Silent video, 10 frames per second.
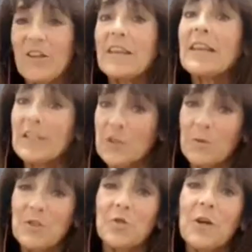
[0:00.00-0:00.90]
Yes,
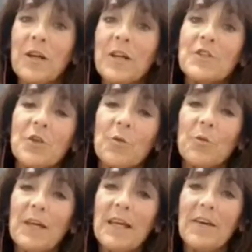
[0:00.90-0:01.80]
we do. So
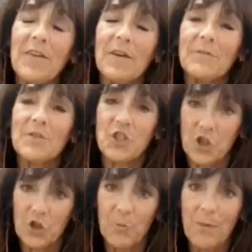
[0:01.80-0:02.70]
we have a
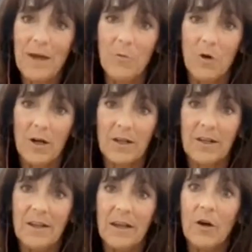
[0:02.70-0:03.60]
Secure Pay One,
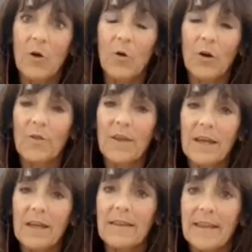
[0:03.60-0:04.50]
or they
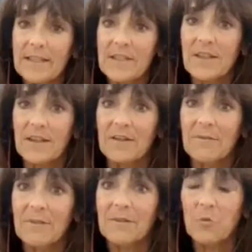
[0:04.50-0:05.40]
can, that's a
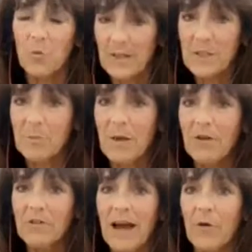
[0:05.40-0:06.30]
one
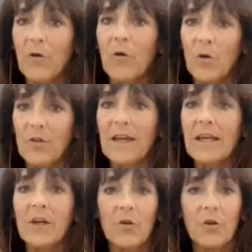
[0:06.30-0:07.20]
spelled out, or they
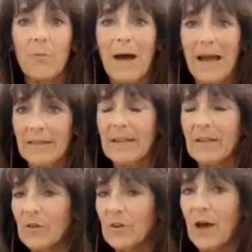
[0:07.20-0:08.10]
can go to my
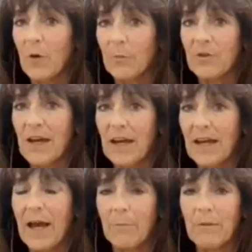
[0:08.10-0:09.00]
landlord helper dot
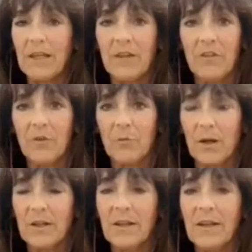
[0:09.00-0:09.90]
com, either one.